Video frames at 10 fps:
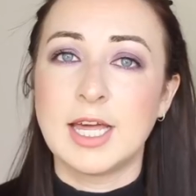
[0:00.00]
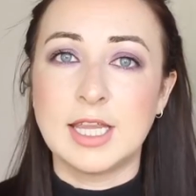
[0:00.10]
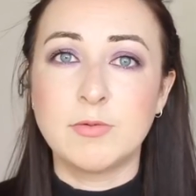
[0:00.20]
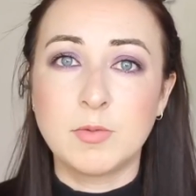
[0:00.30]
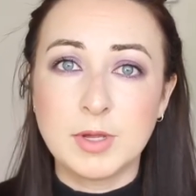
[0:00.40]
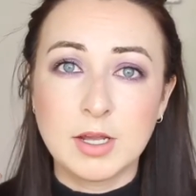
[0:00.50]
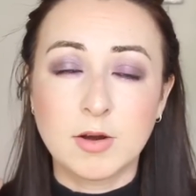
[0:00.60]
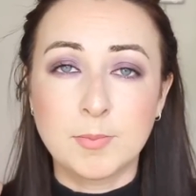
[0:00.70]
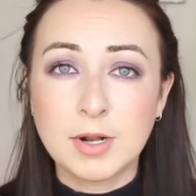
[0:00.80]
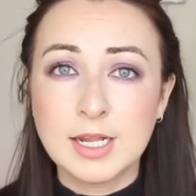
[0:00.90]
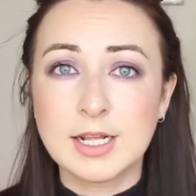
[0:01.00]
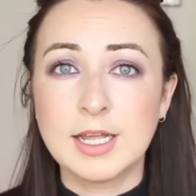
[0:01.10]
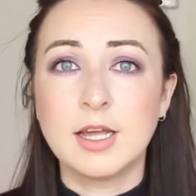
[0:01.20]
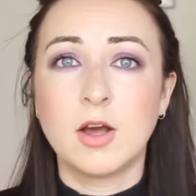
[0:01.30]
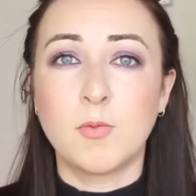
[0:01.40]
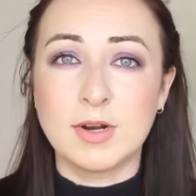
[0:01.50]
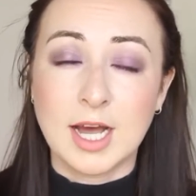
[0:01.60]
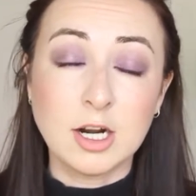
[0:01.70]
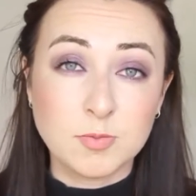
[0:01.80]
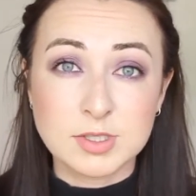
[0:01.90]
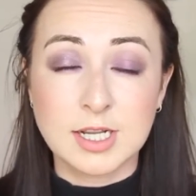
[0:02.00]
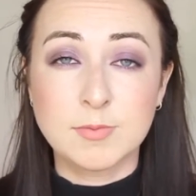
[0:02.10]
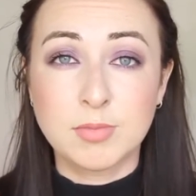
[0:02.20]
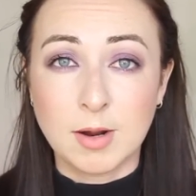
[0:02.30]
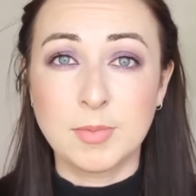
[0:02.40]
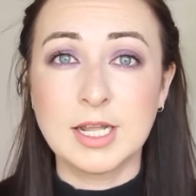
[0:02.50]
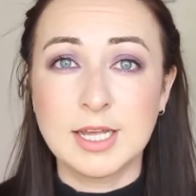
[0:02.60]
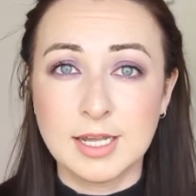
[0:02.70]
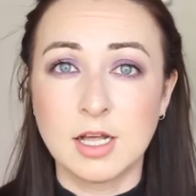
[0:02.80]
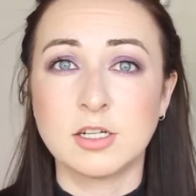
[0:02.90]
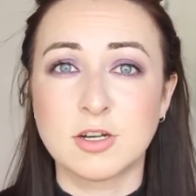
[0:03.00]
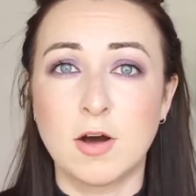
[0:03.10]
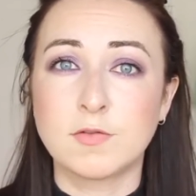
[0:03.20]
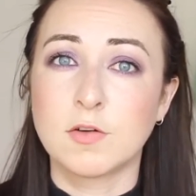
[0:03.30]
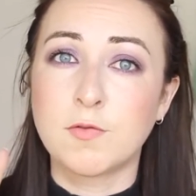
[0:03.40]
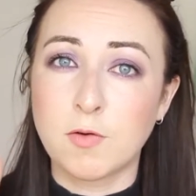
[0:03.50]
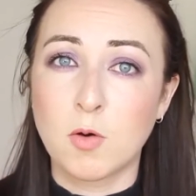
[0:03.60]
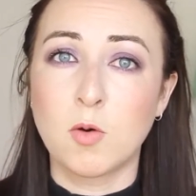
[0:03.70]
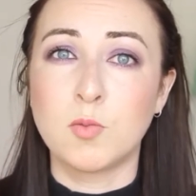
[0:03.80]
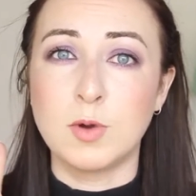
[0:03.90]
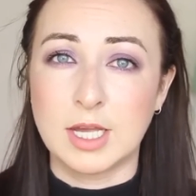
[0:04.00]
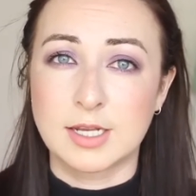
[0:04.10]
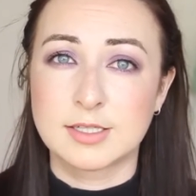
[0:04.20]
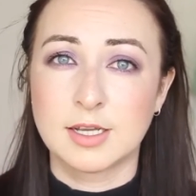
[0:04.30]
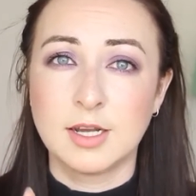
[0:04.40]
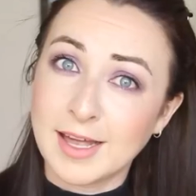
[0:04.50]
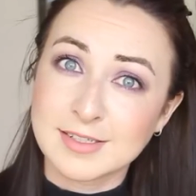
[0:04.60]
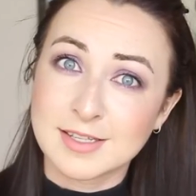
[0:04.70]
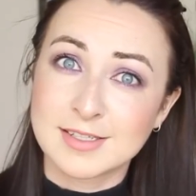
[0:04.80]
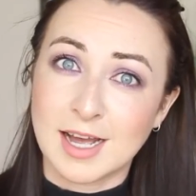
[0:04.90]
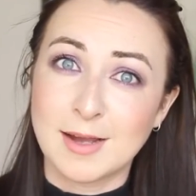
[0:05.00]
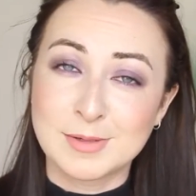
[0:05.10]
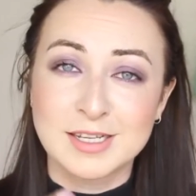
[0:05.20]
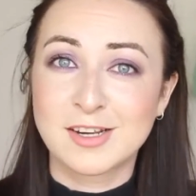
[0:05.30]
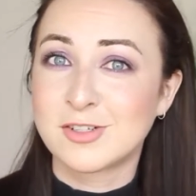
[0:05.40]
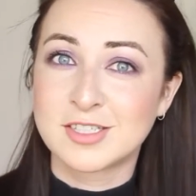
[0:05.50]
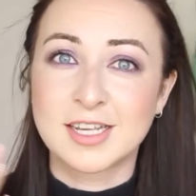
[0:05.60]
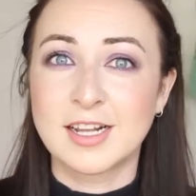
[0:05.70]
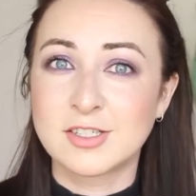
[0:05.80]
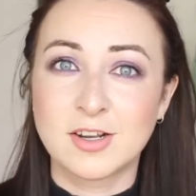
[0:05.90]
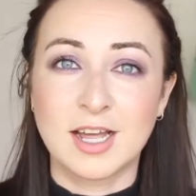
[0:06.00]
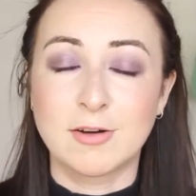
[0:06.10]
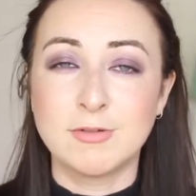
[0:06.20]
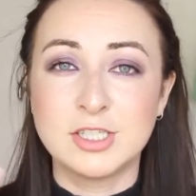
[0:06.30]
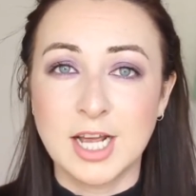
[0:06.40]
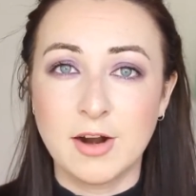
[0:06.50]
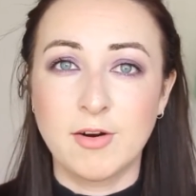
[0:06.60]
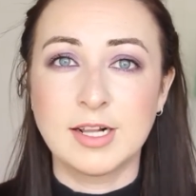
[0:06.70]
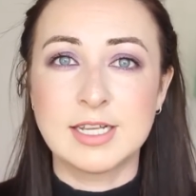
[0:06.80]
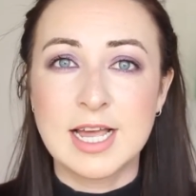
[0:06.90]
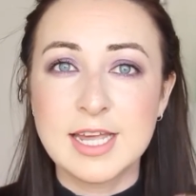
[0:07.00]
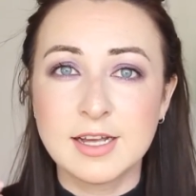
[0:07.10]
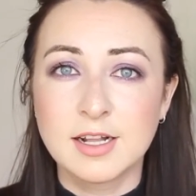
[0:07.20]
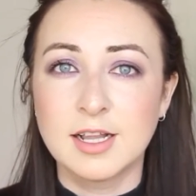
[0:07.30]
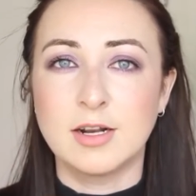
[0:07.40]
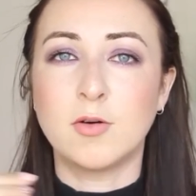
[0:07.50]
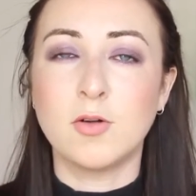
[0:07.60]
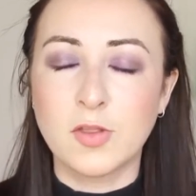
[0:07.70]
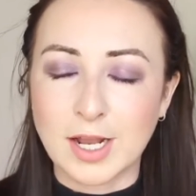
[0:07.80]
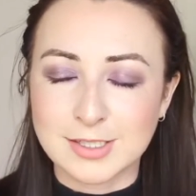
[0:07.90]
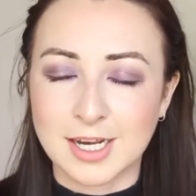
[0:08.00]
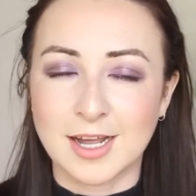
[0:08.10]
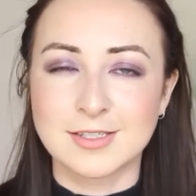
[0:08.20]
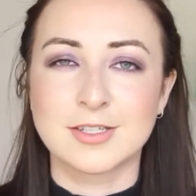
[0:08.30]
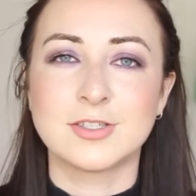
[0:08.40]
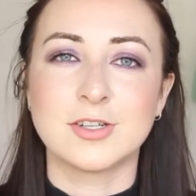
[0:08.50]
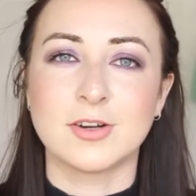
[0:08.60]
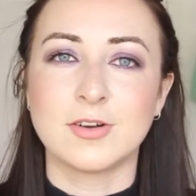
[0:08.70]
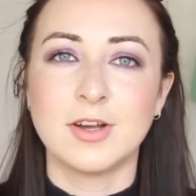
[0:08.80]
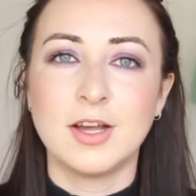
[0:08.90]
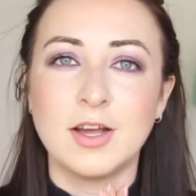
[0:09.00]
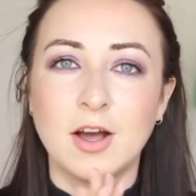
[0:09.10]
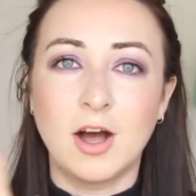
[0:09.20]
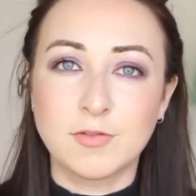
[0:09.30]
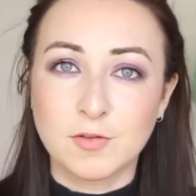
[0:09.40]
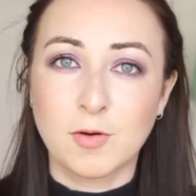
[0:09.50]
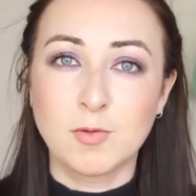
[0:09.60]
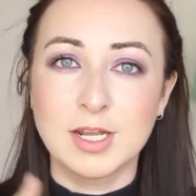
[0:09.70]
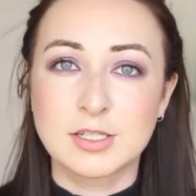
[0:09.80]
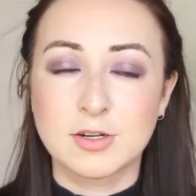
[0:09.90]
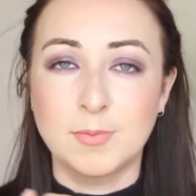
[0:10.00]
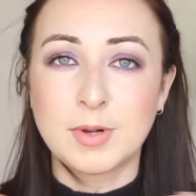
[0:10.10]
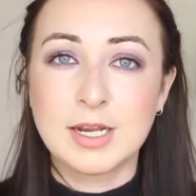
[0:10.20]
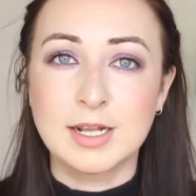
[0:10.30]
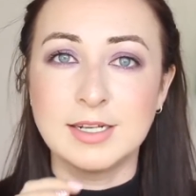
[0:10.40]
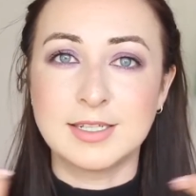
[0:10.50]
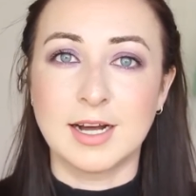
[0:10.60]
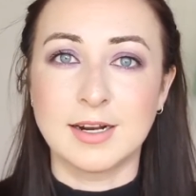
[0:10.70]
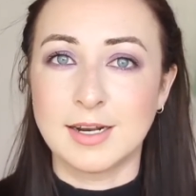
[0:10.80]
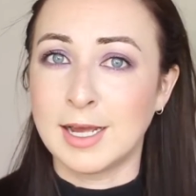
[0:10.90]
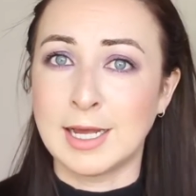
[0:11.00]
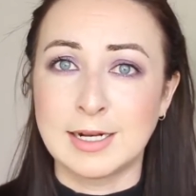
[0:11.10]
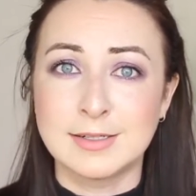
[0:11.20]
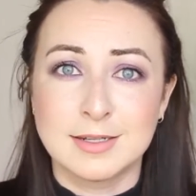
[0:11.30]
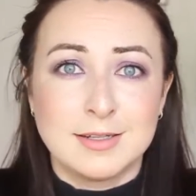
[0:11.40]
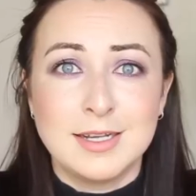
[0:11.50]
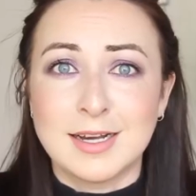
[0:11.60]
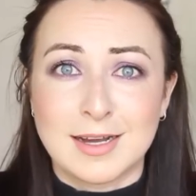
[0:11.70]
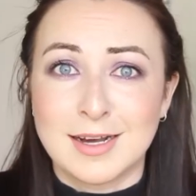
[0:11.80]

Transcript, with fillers: and they will be completely 100% properly healed after four weeks. That is the time it takes your skin to like regenerate, heal and all that jazz. So after four weeks, completely done. And yeah,